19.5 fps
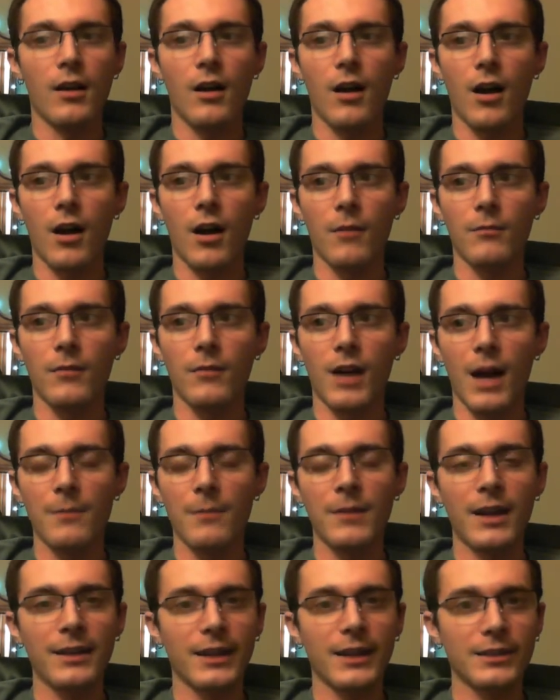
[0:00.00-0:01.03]
I'm
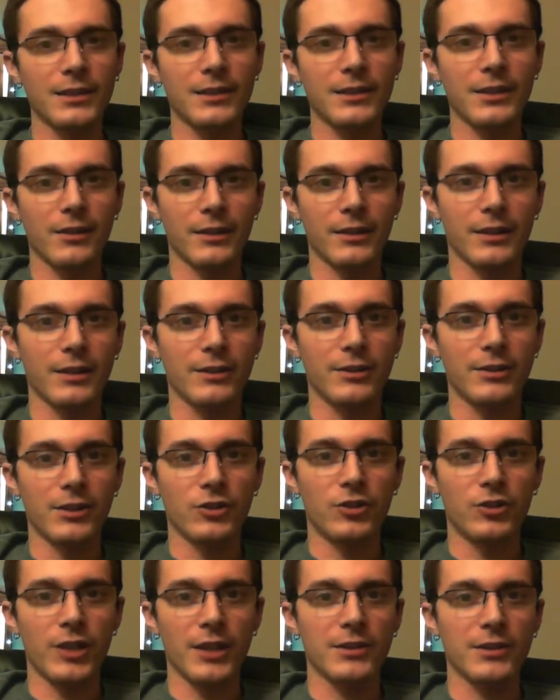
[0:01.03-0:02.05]
not necessarily going to
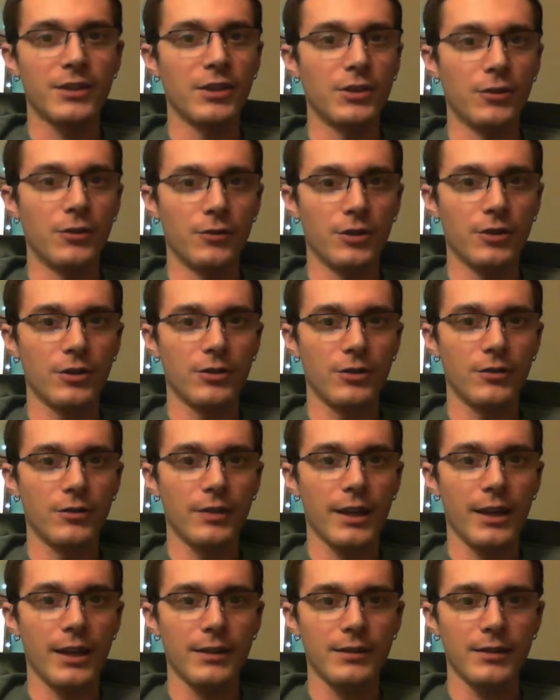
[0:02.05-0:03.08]
suggest that you should do
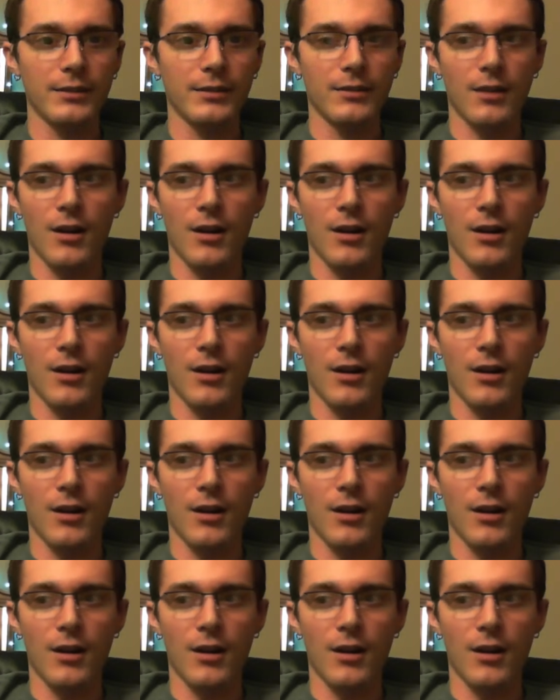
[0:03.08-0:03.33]
that.